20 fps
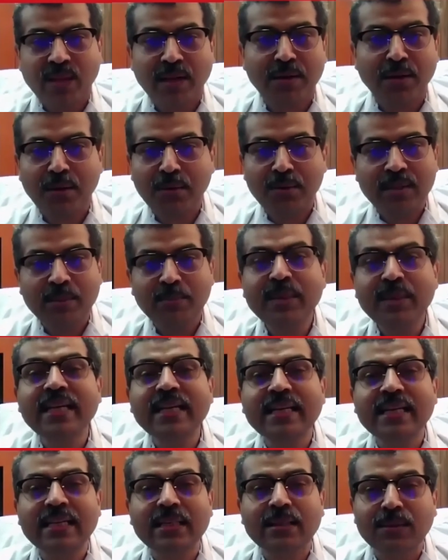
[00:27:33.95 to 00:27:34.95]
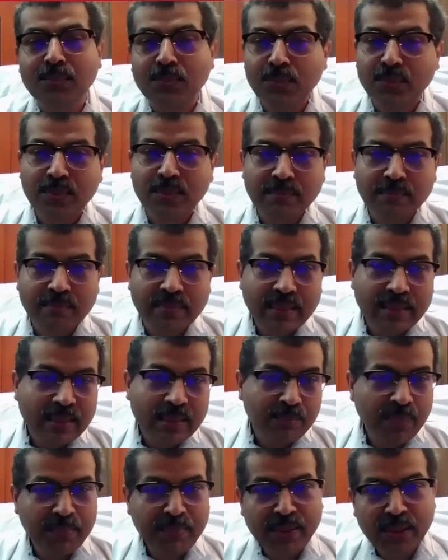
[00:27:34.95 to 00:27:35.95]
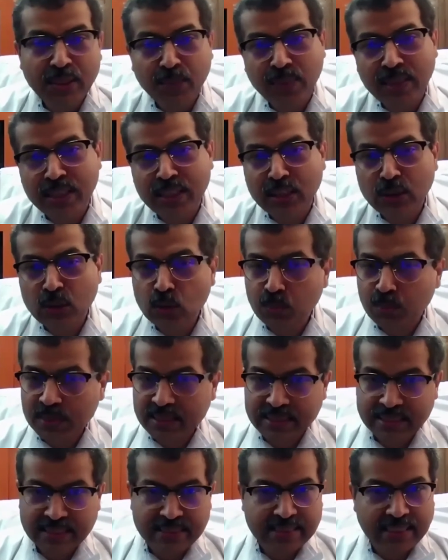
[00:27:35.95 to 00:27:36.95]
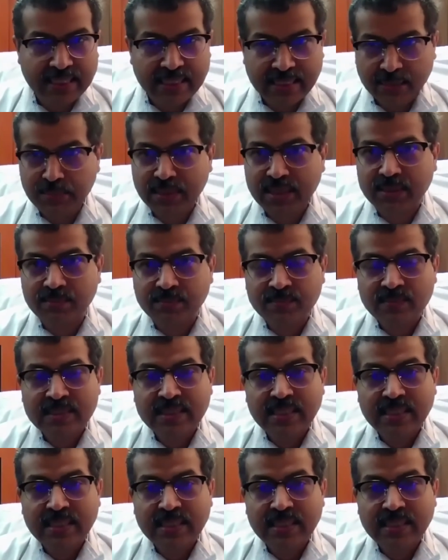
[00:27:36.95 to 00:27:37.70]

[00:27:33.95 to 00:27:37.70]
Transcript: Now, every day, 15-20 new patients are coming.